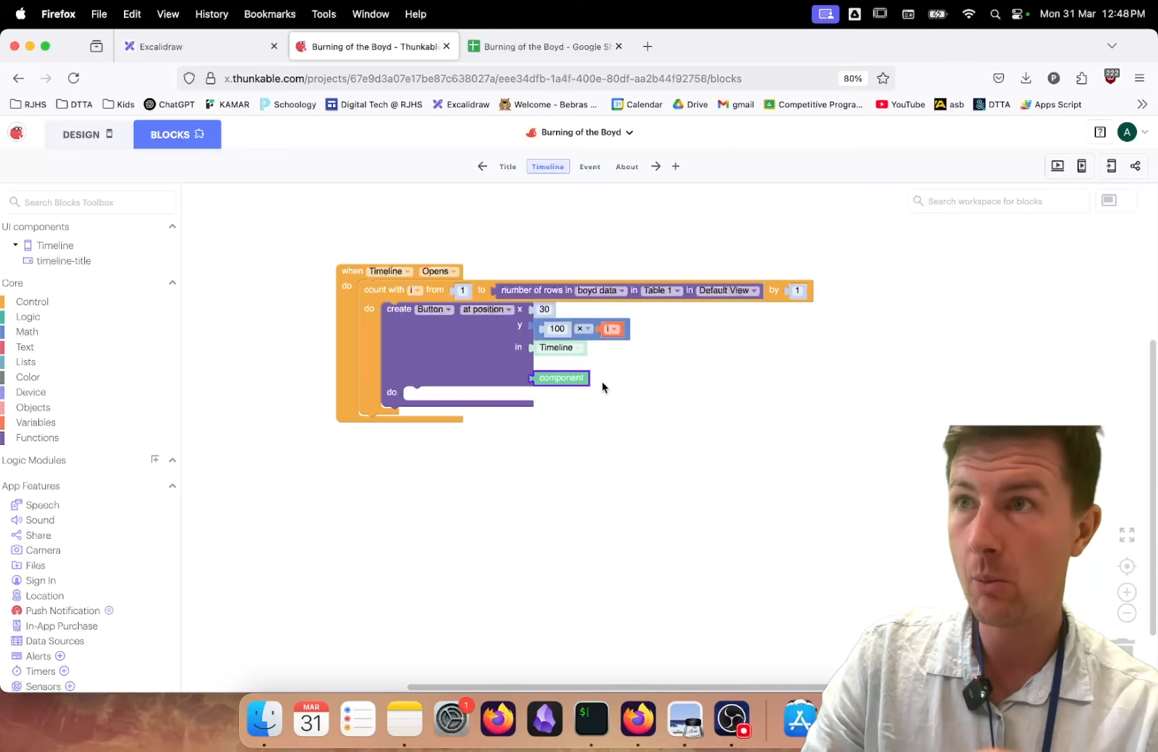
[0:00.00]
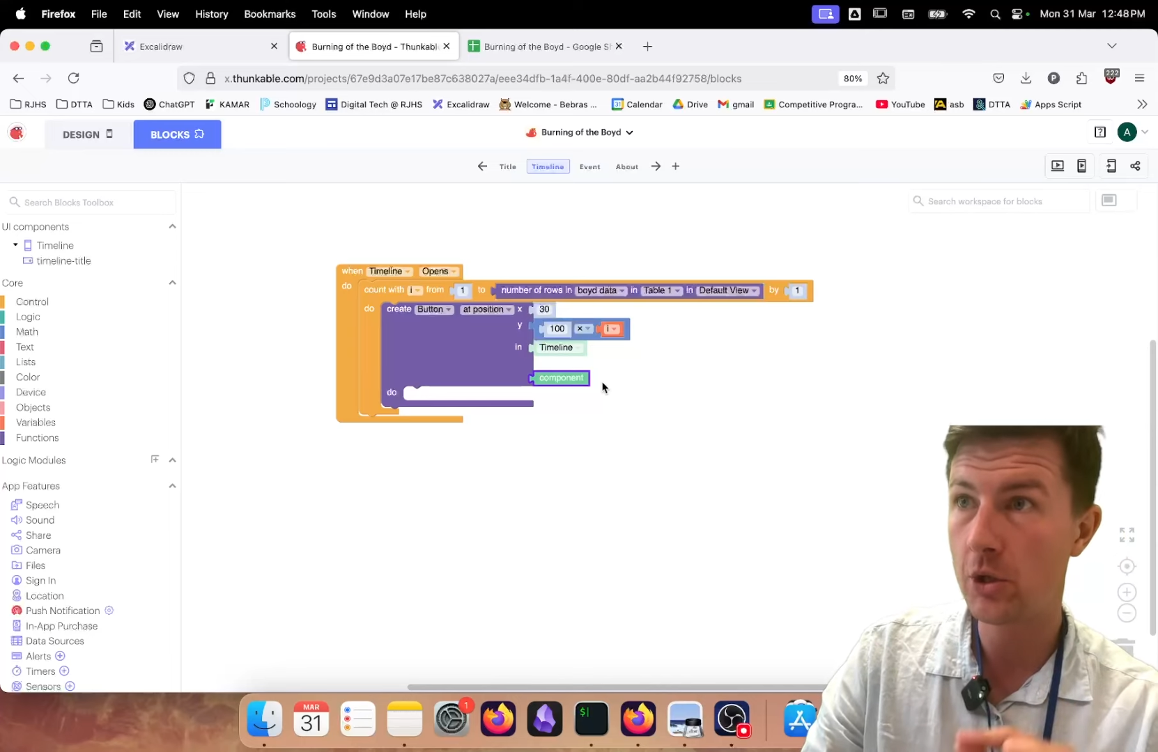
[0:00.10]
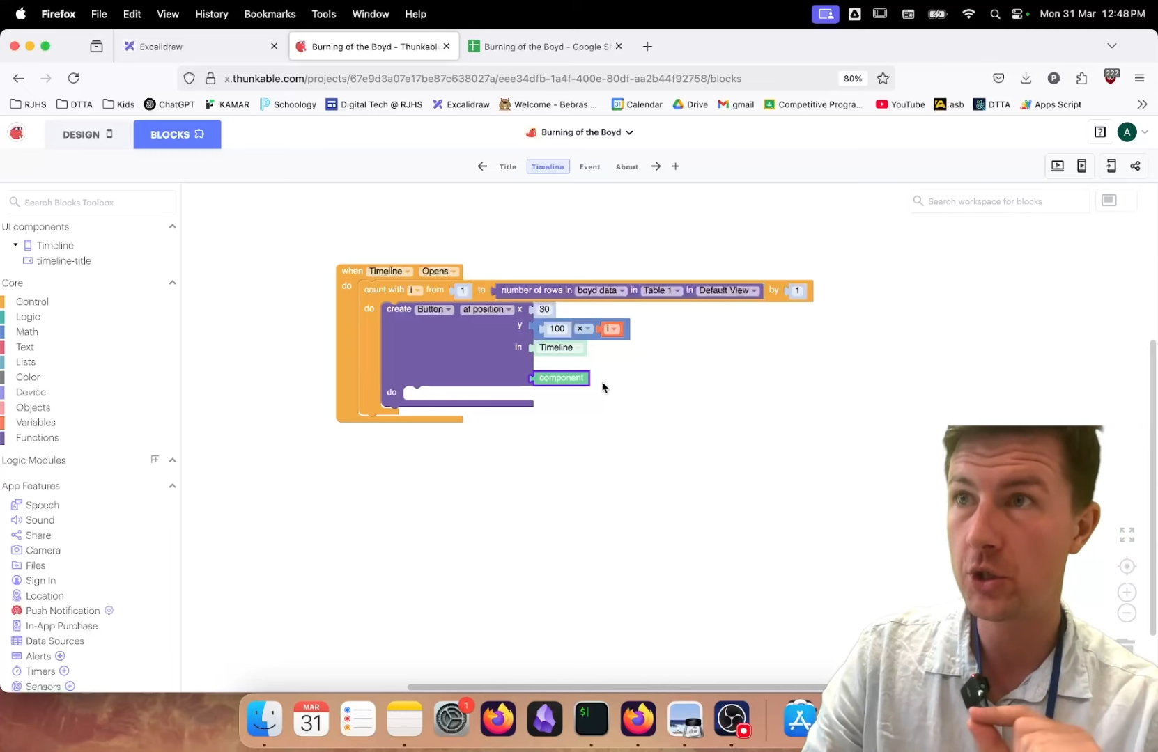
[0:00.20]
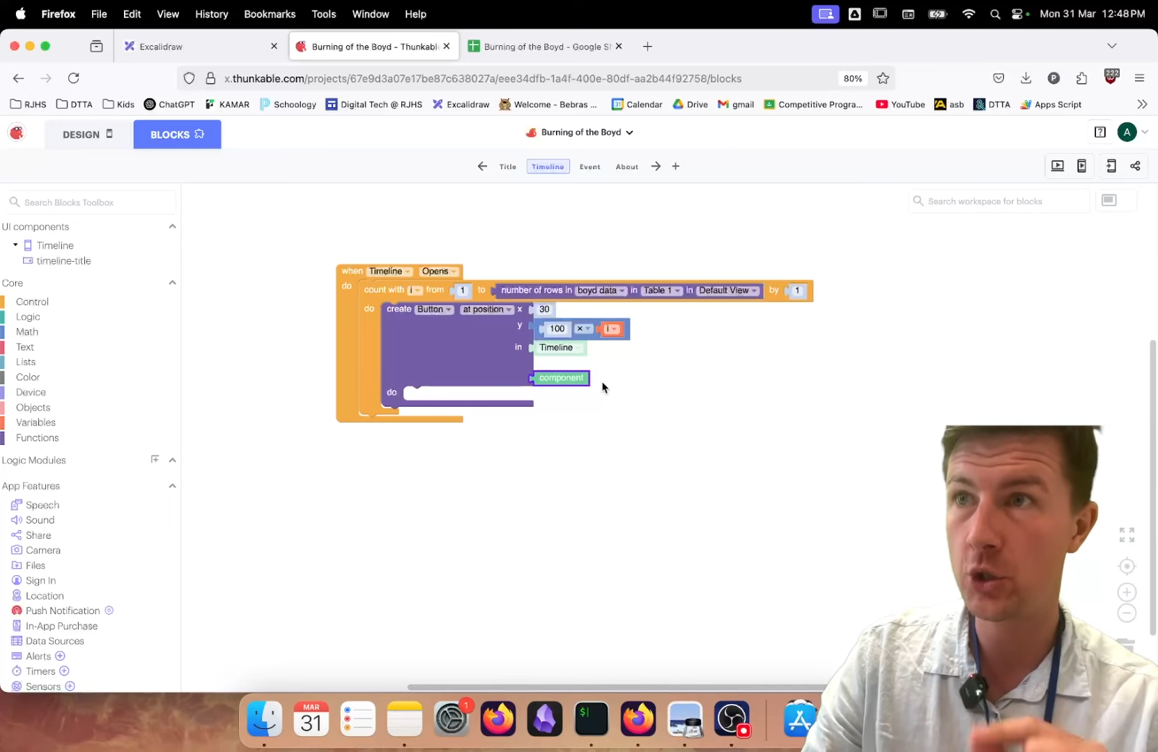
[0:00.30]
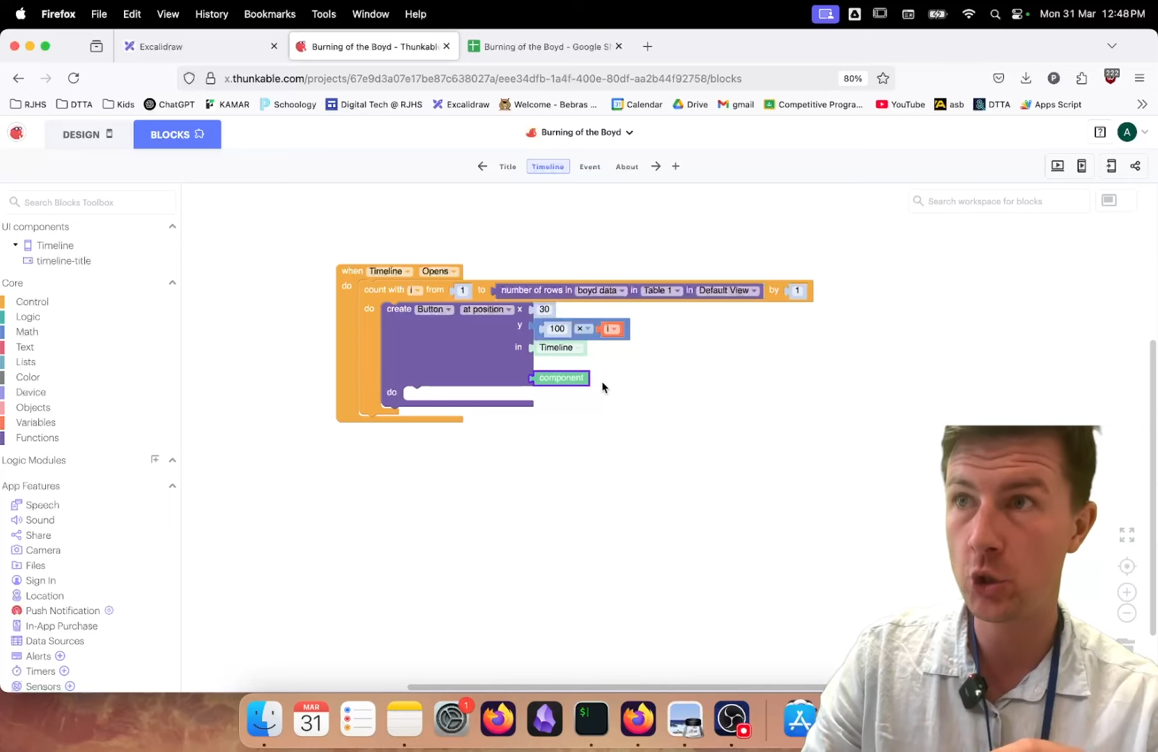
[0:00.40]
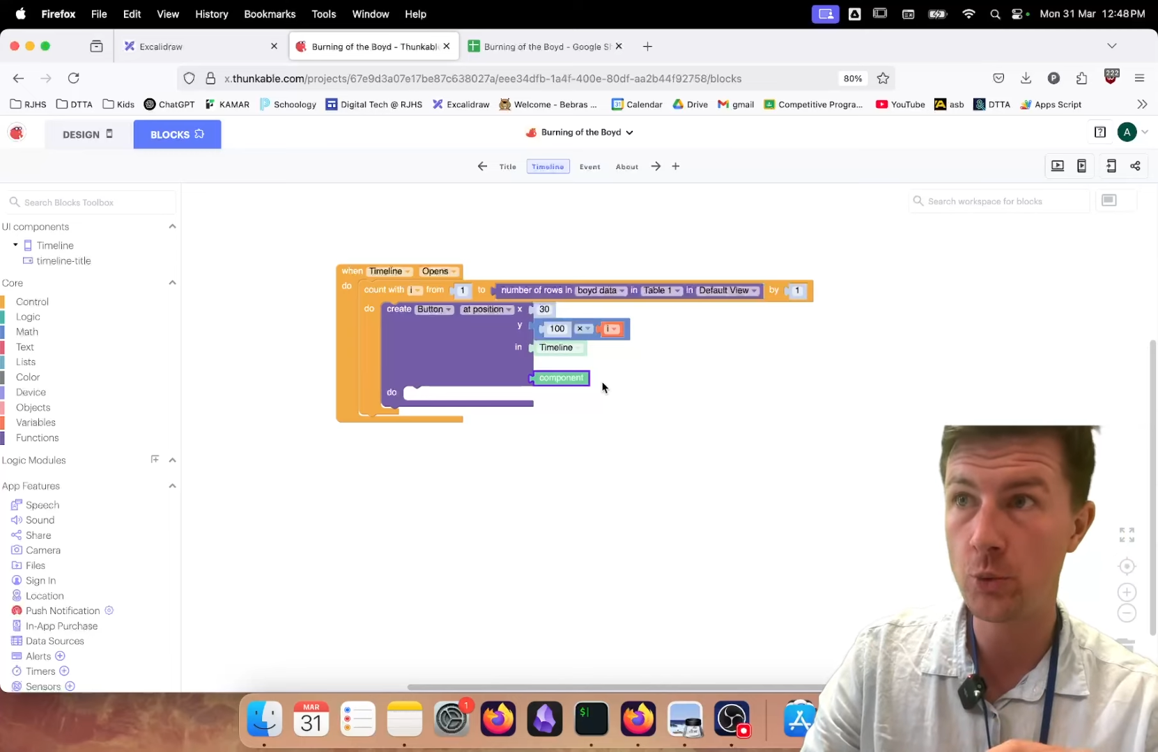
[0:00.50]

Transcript: want to do